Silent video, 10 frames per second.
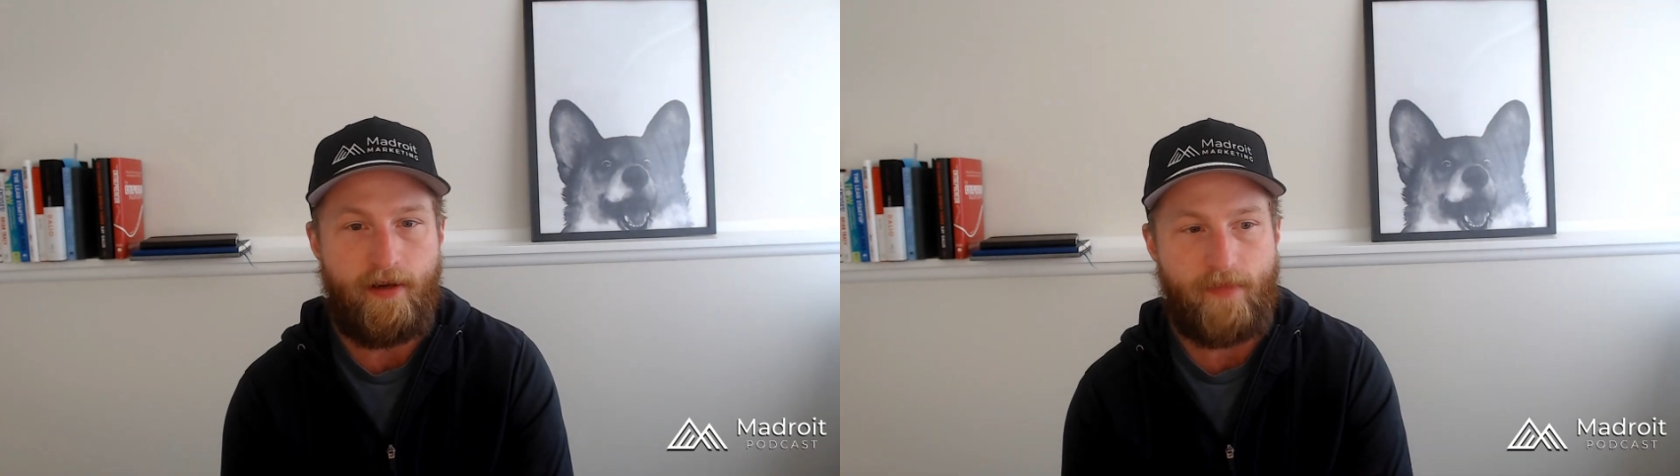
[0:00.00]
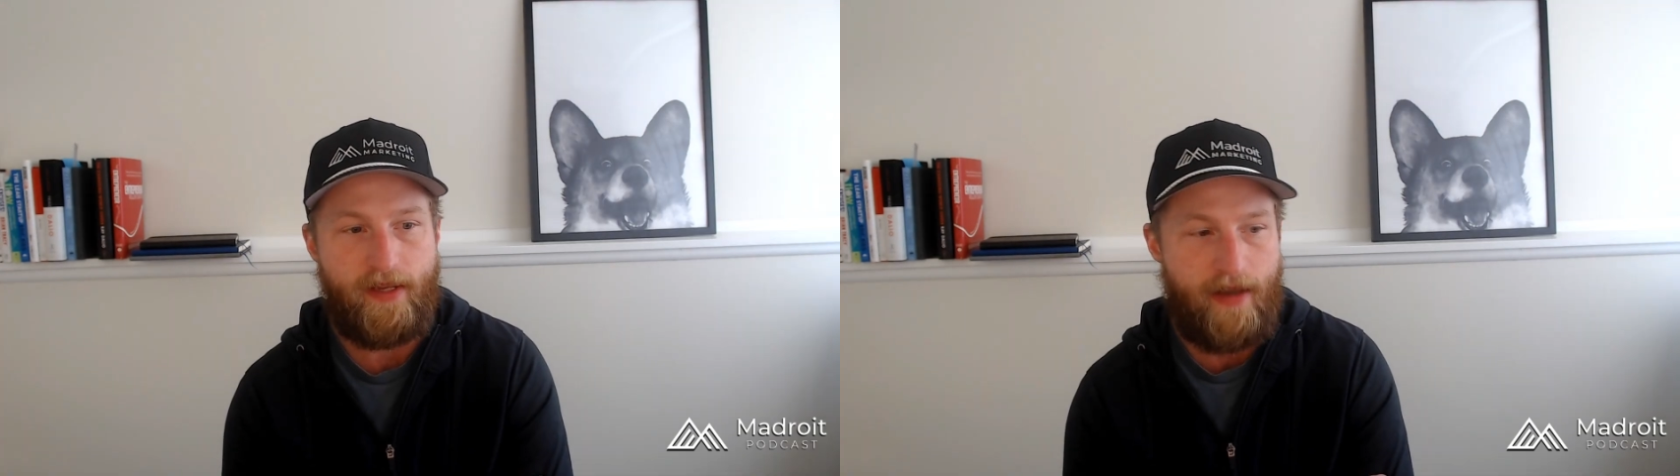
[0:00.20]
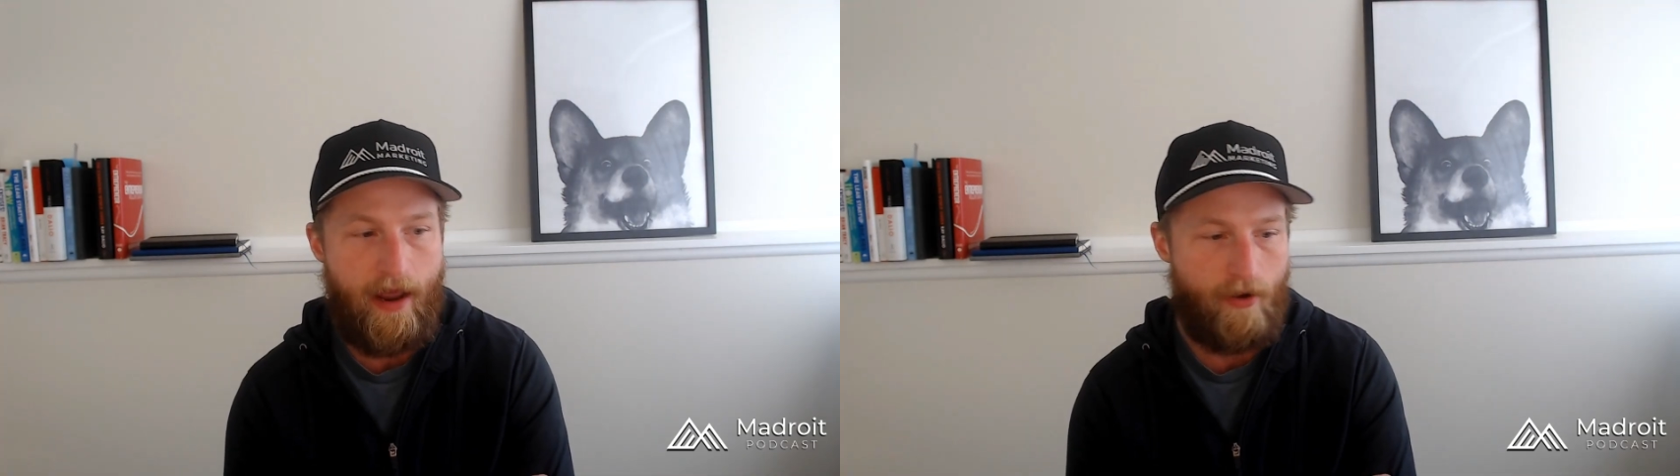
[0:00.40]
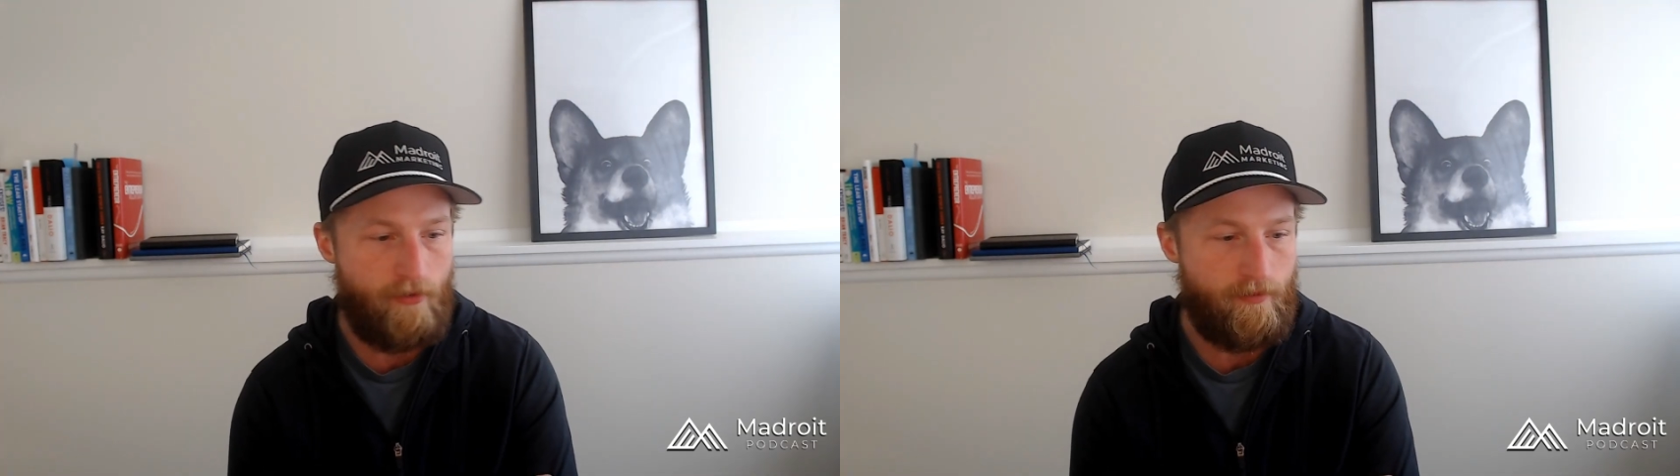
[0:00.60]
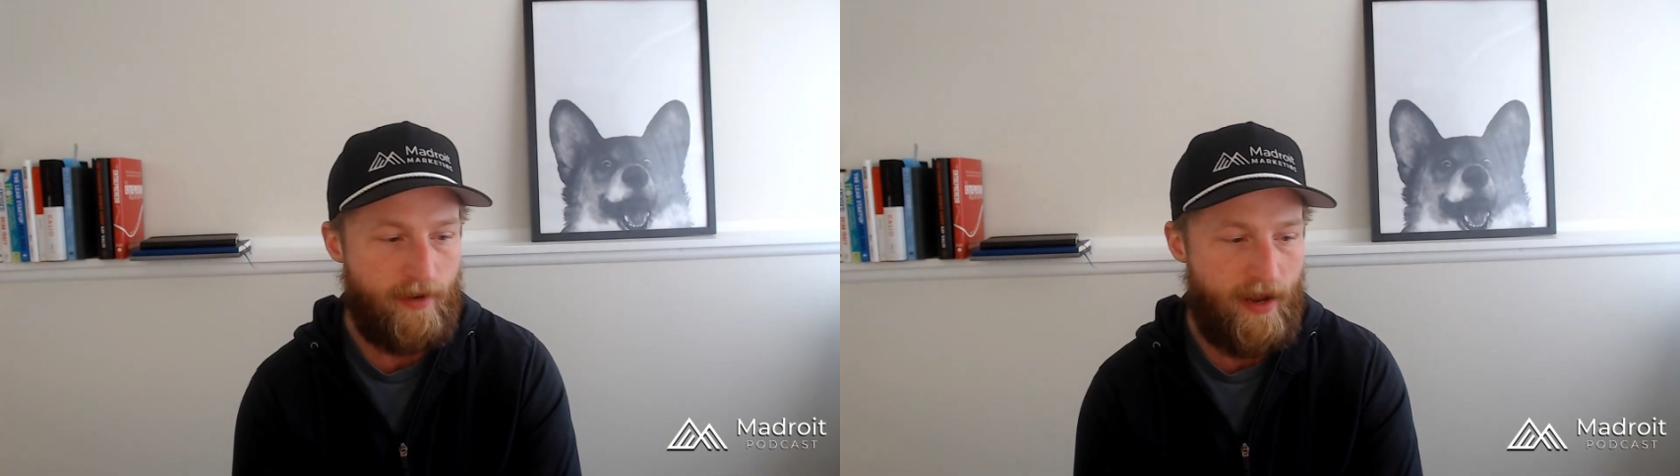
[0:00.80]
And
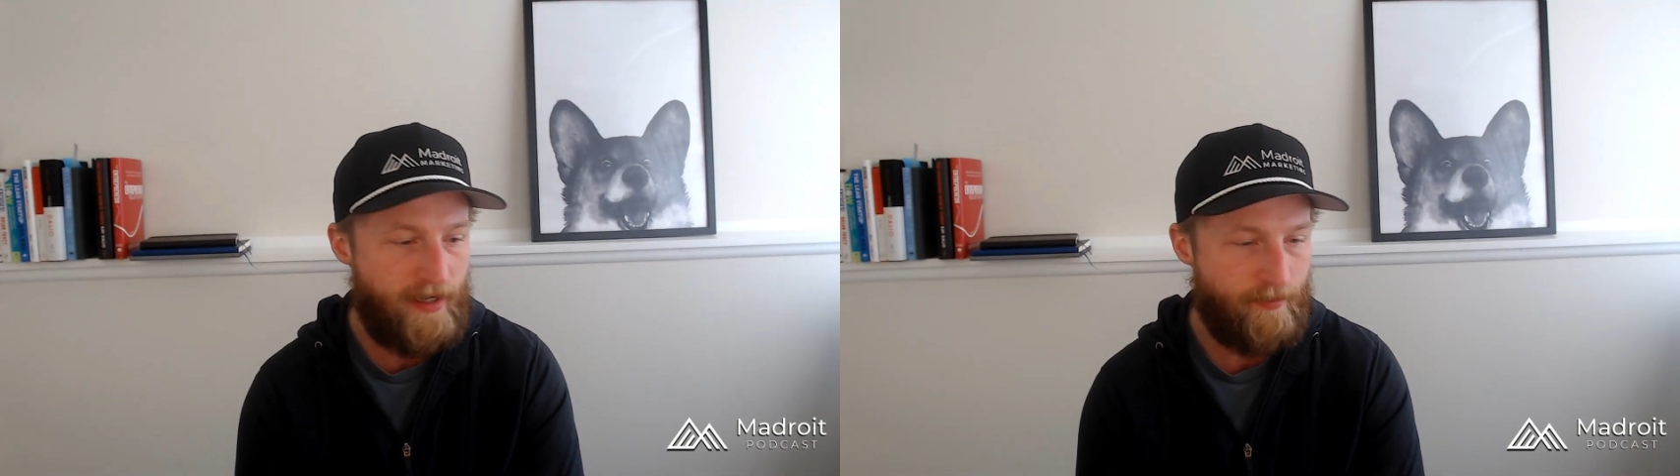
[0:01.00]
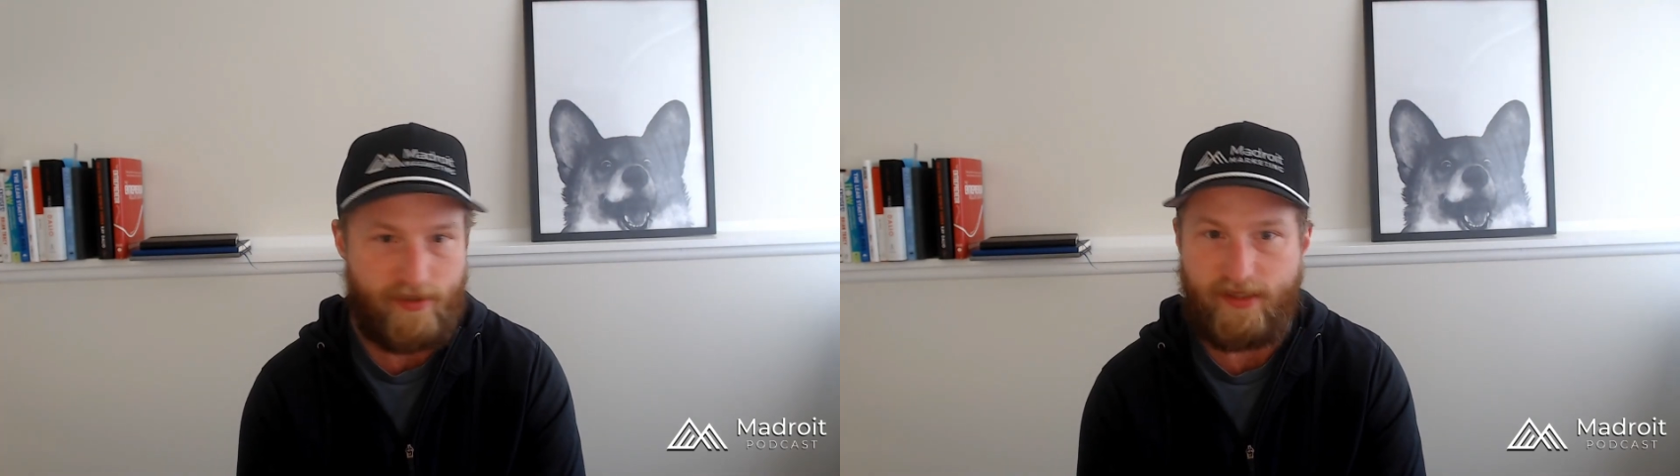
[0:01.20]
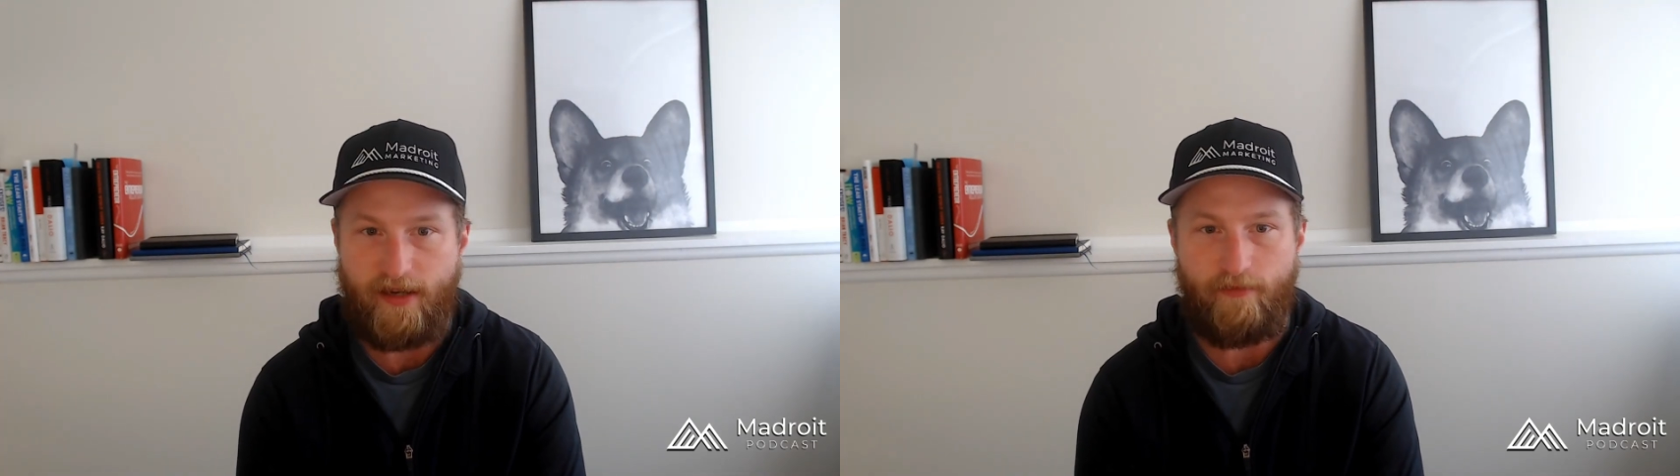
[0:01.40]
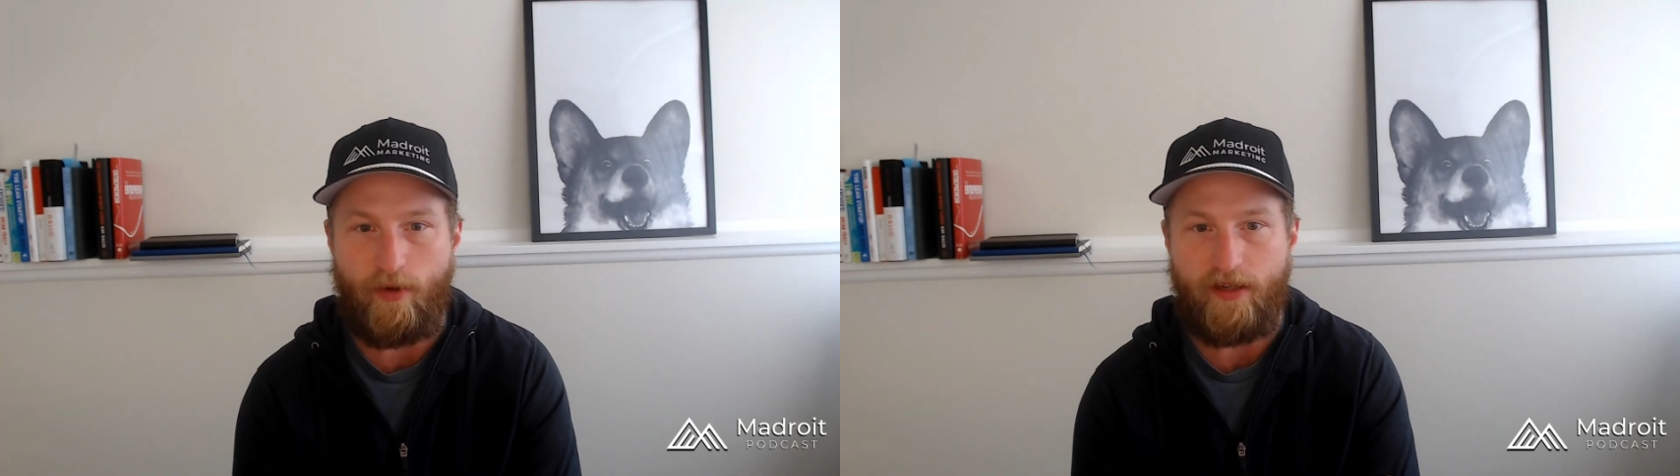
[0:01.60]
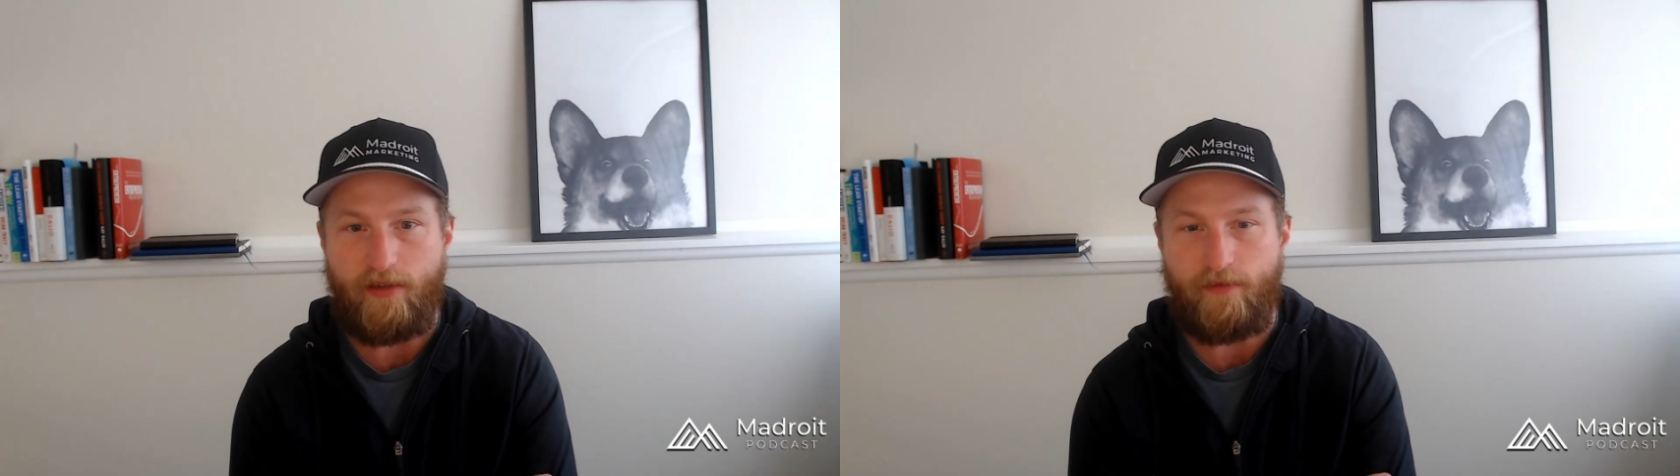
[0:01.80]
now 80% of
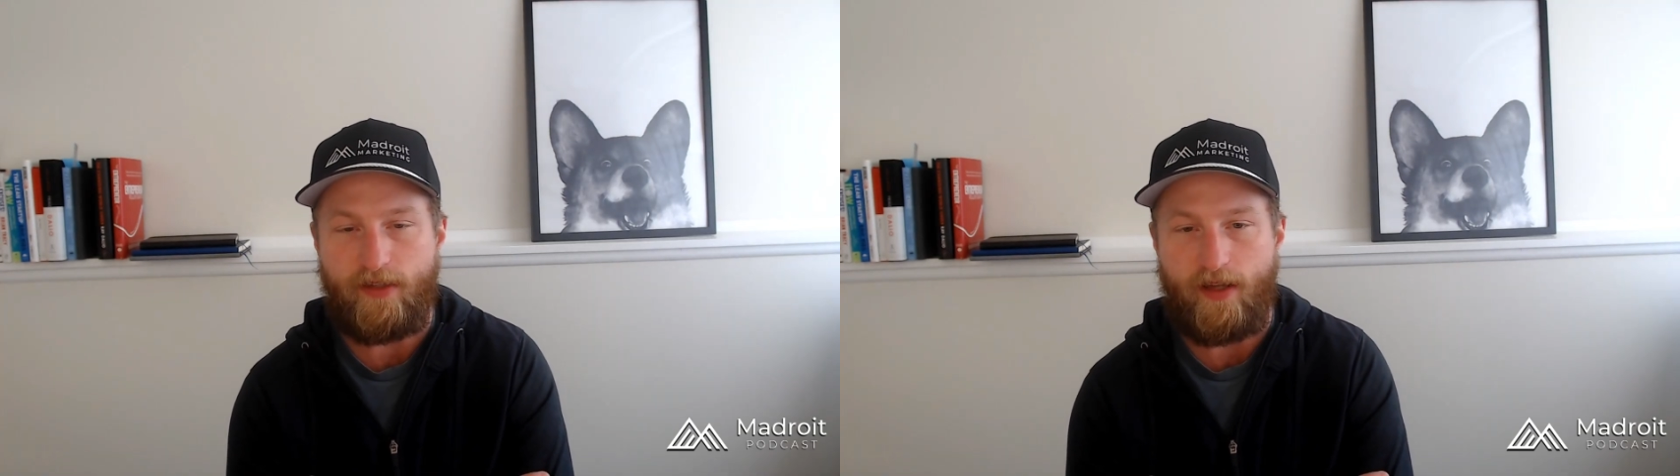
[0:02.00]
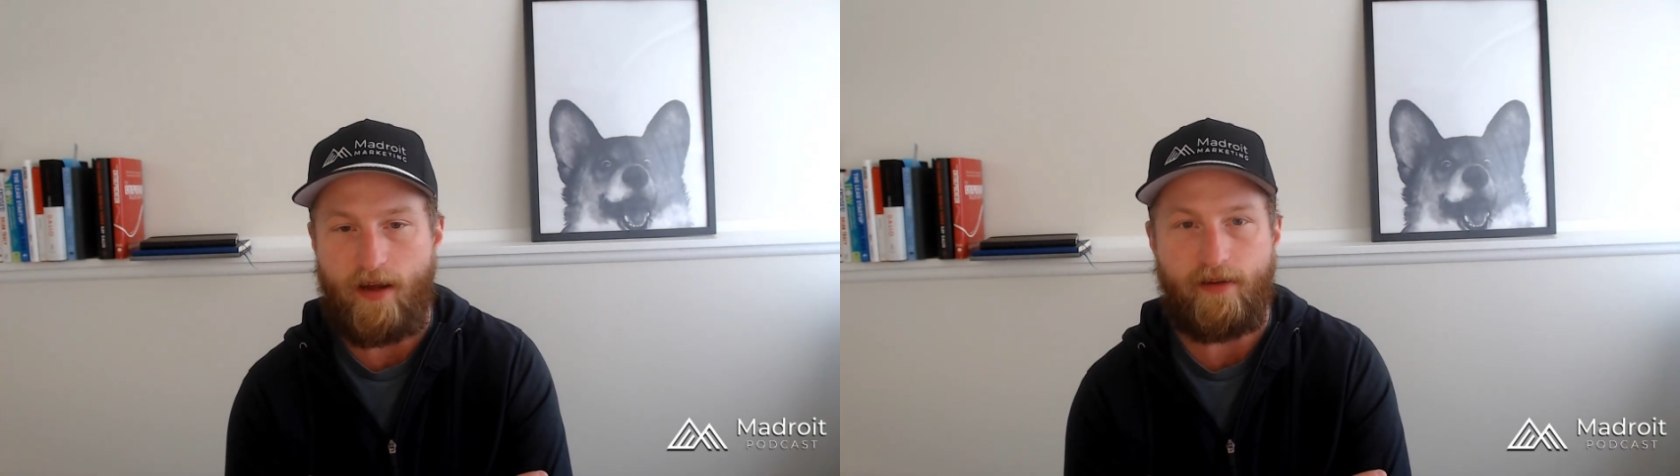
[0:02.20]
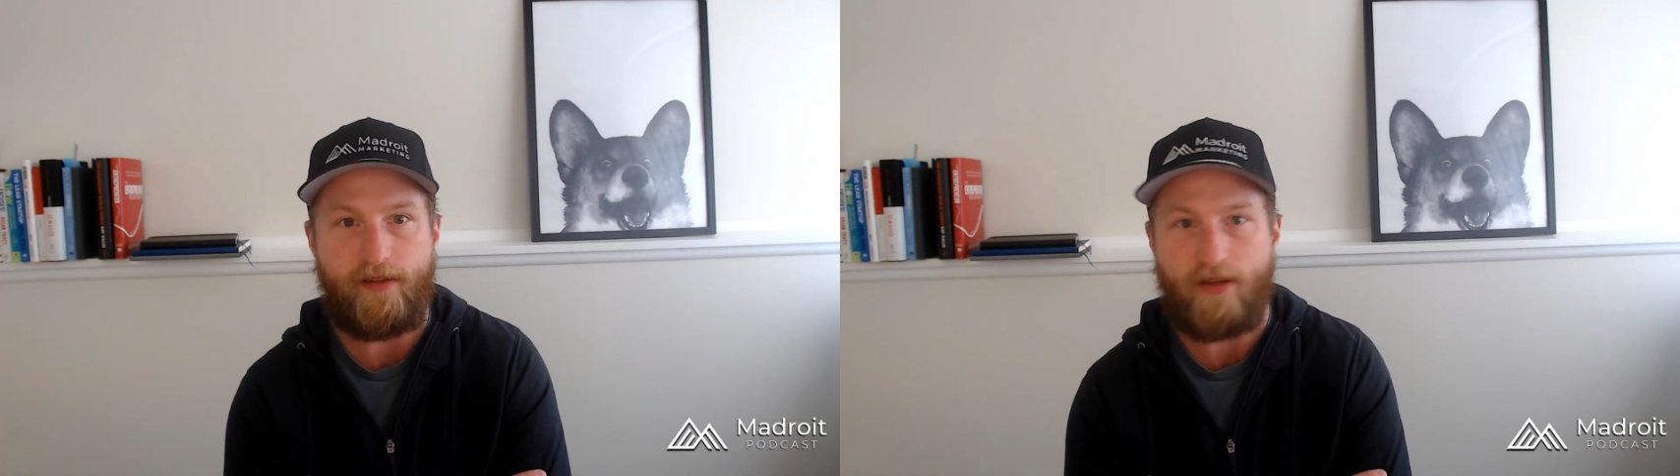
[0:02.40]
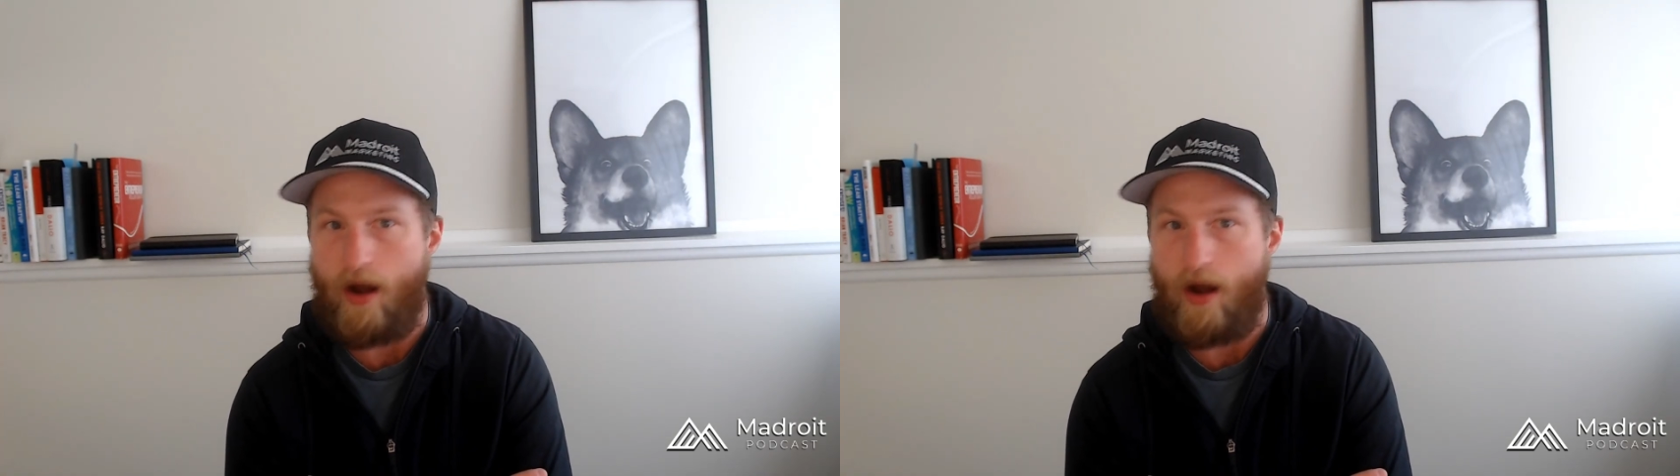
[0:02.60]
what you've done is